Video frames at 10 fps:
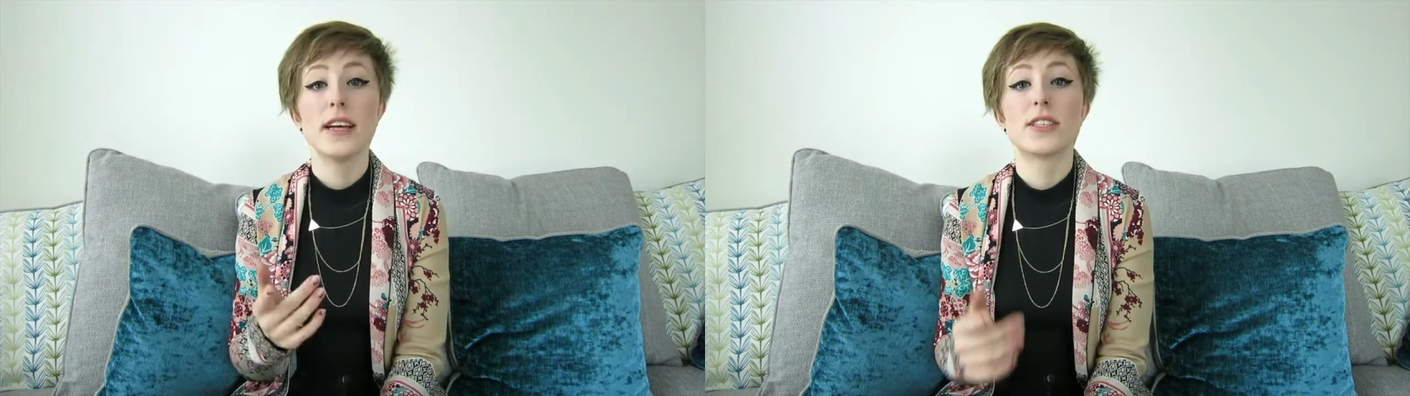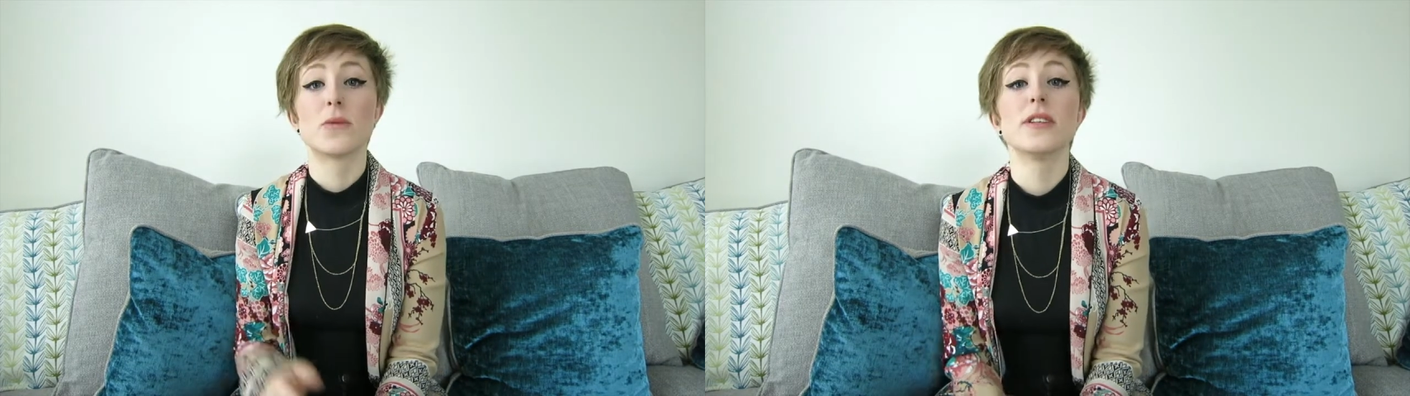
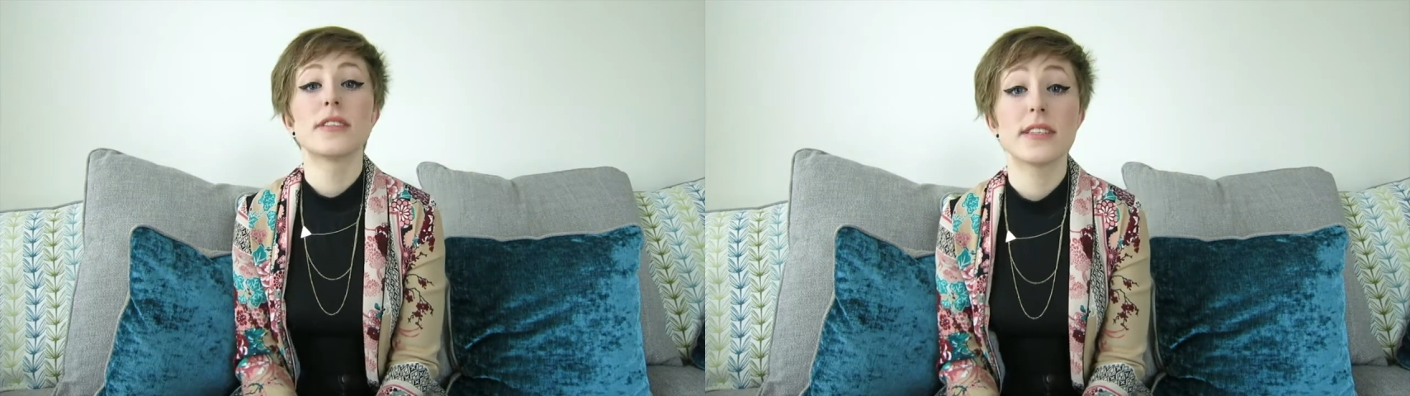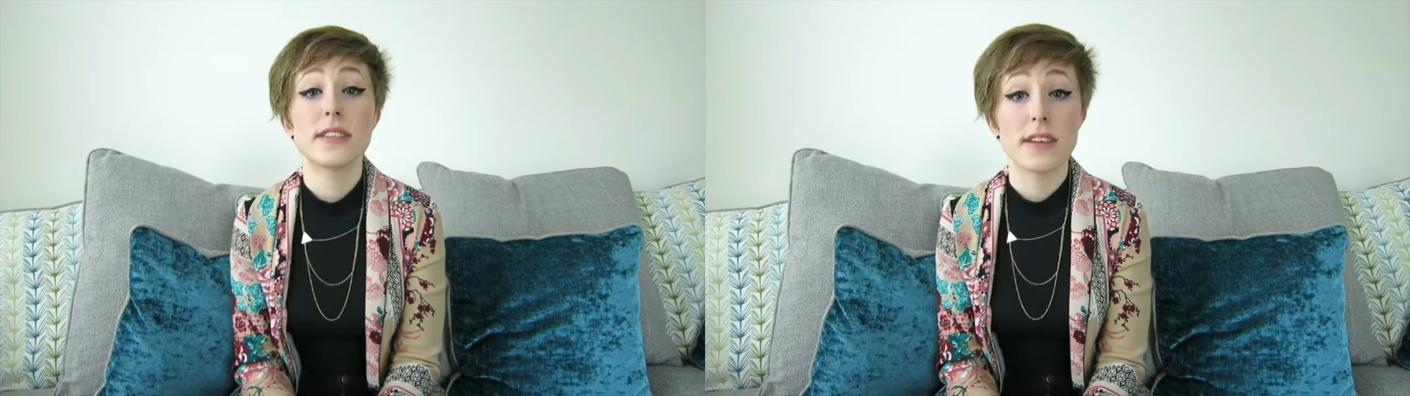So
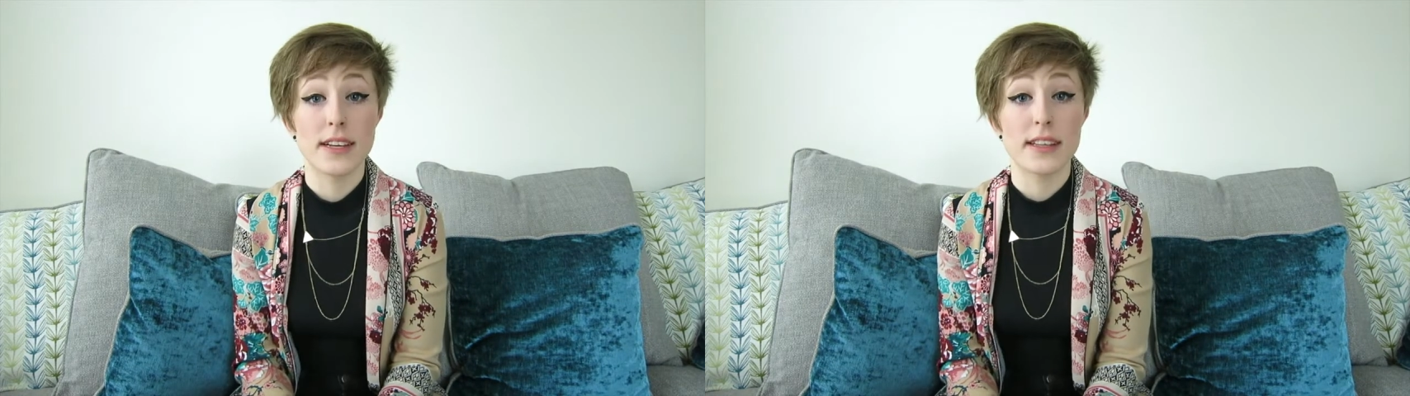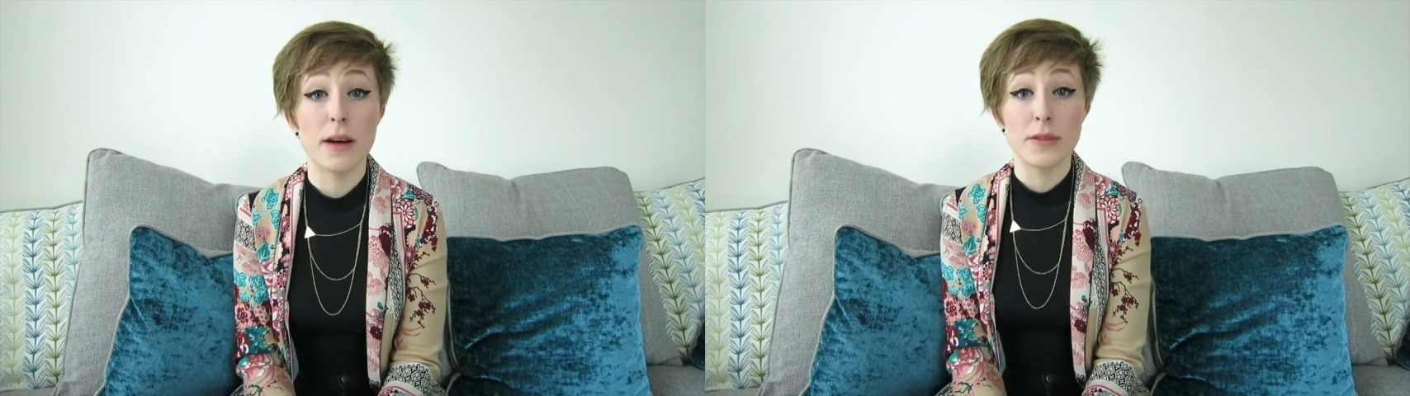once I
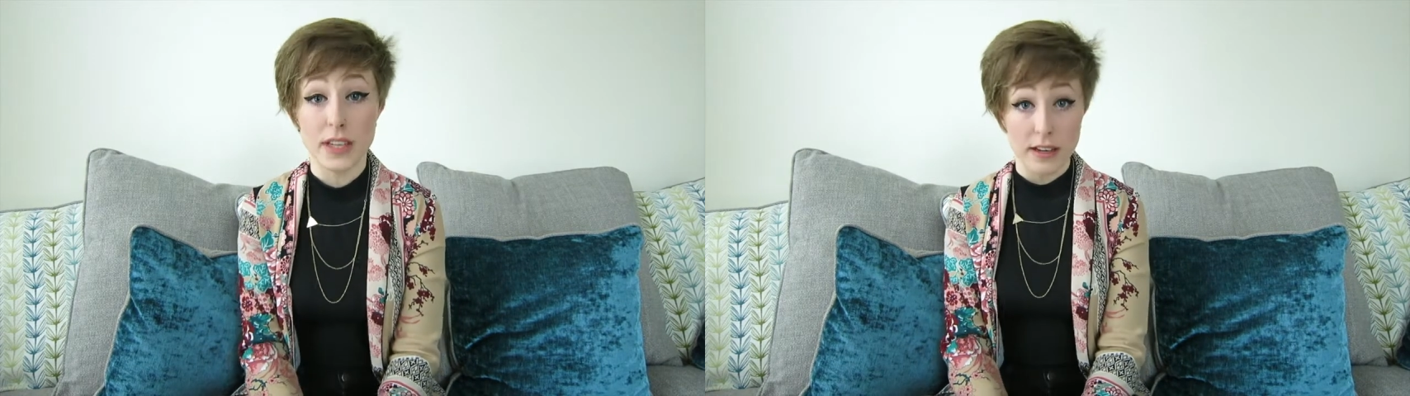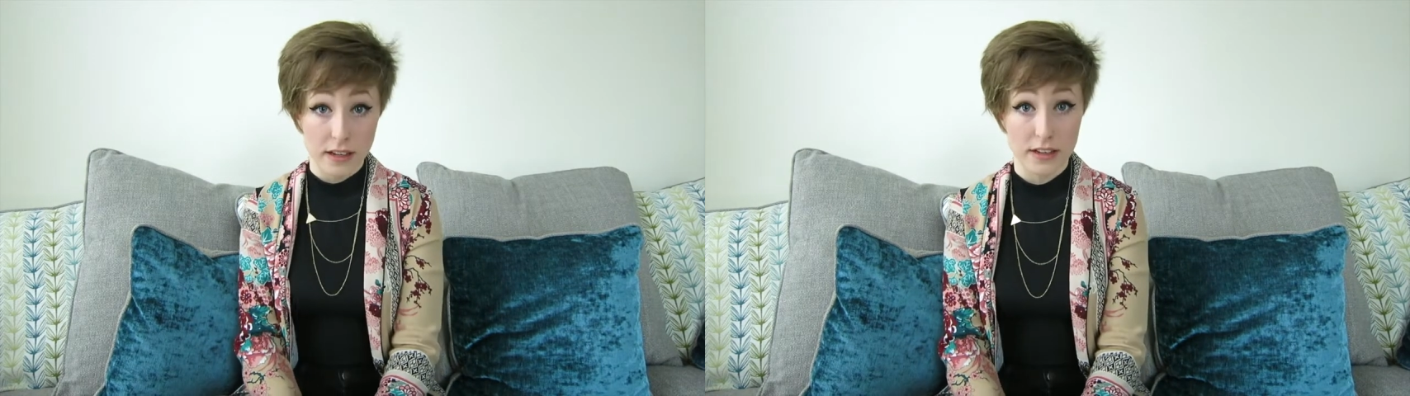decided that I was
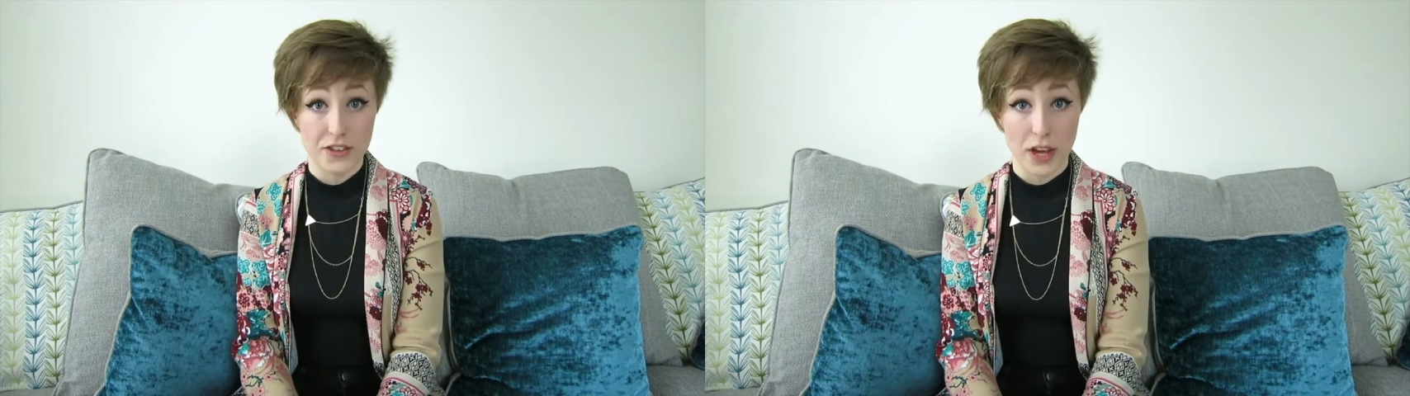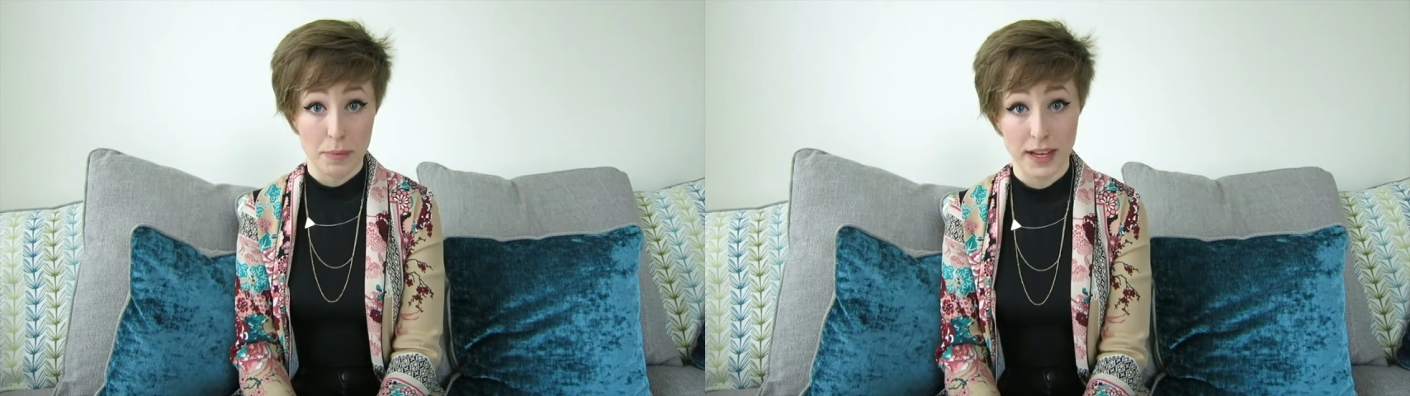going to
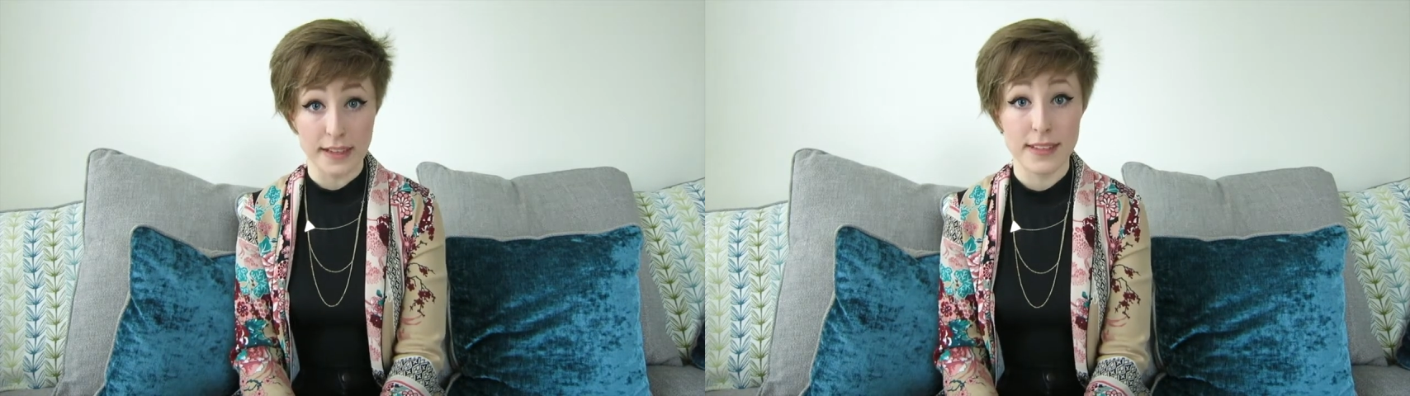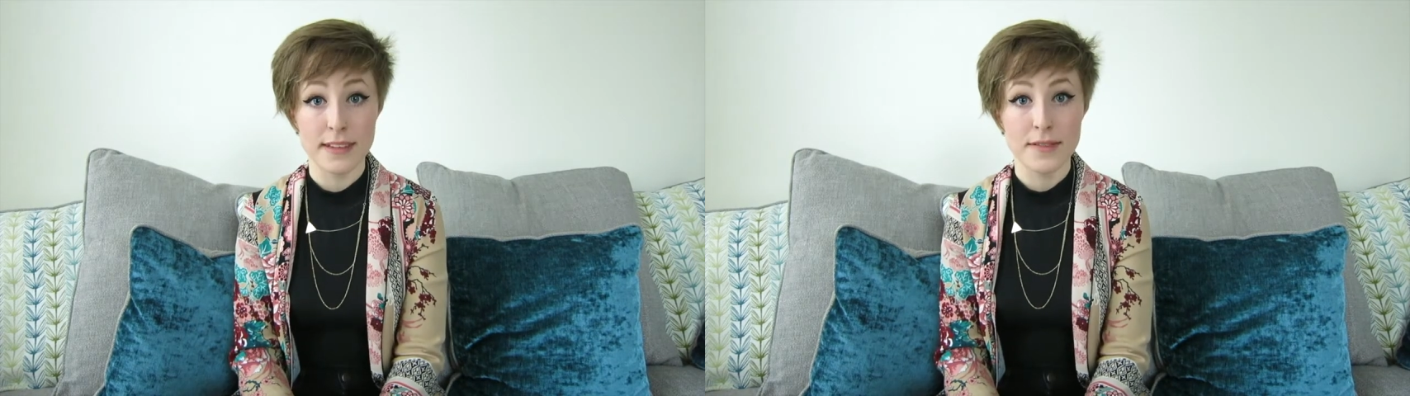learn
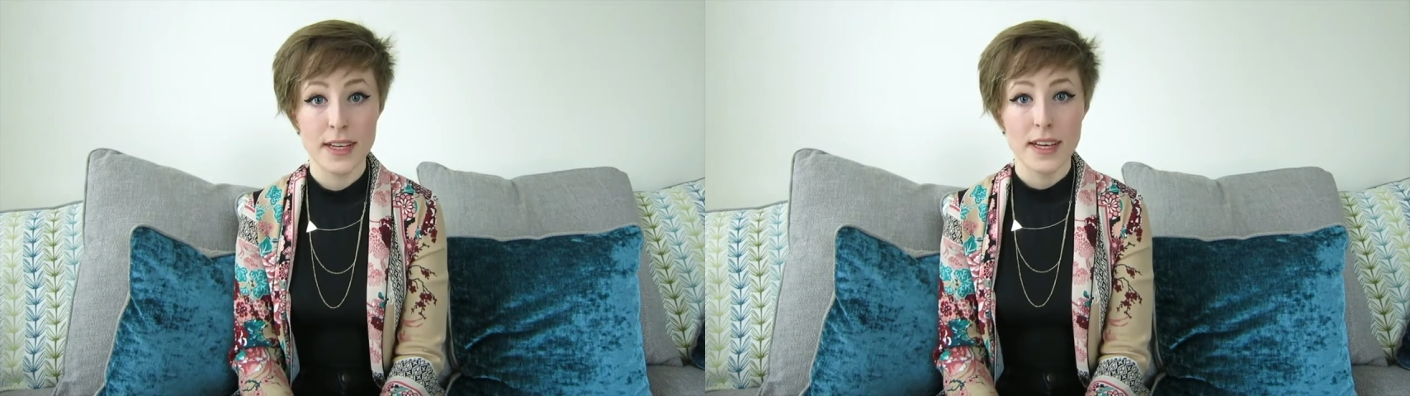Japanese,